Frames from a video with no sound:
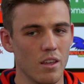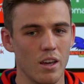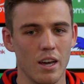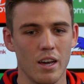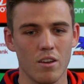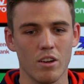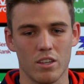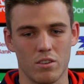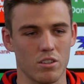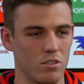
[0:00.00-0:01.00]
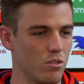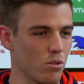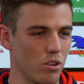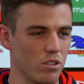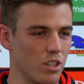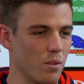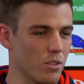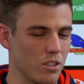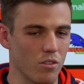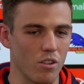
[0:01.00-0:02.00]
I guess I sort of set
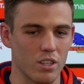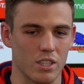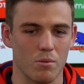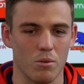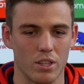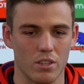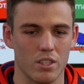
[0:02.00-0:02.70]
myself the last couple of weeks.